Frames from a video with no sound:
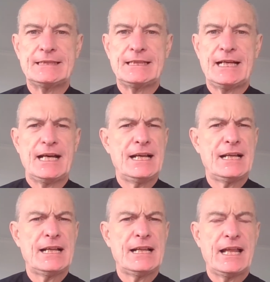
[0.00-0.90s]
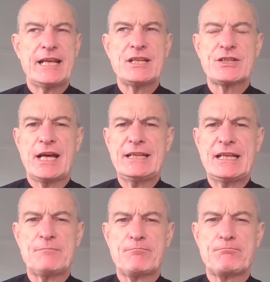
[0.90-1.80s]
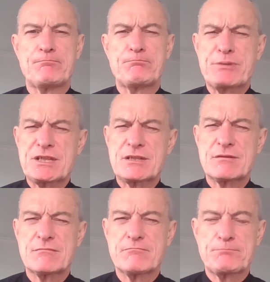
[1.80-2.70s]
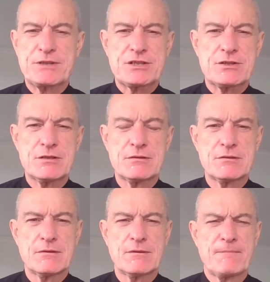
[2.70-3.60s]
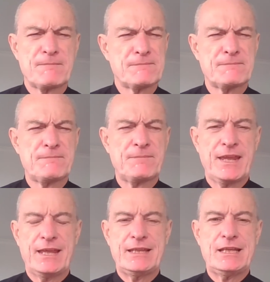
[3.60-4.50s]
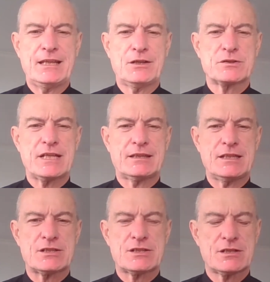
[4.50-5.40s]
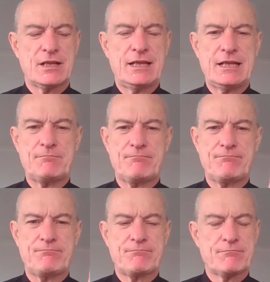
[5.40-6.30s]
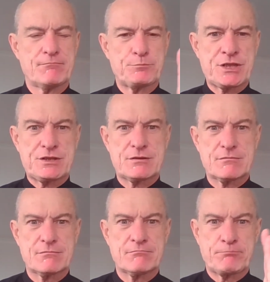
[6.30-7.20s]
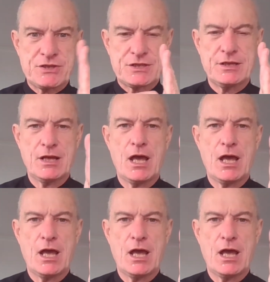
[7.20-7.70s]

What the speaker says: Uh-huh. And he said, I need a bzz, bzz. Then he goes like this. I need a bzz, bzz.